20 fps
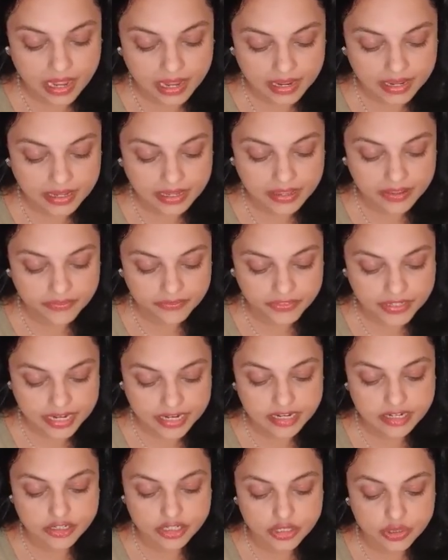I have
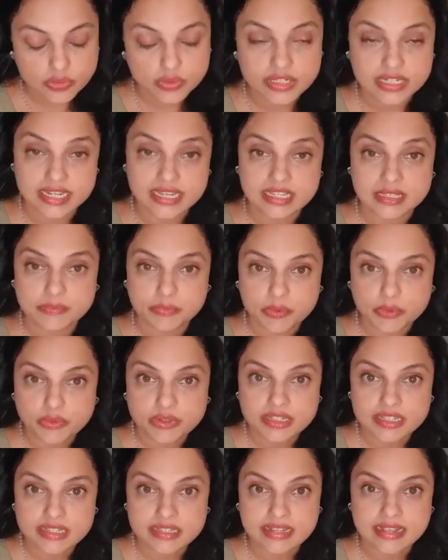taken 2
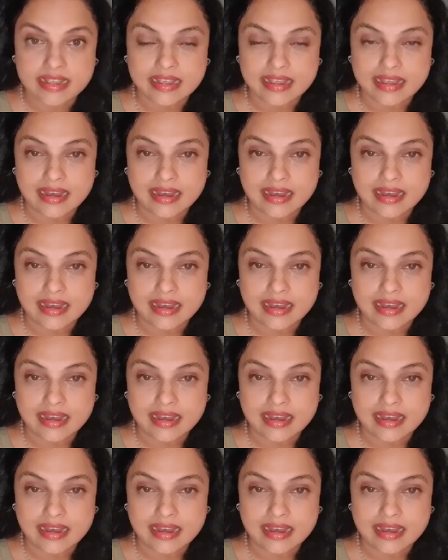teaspoons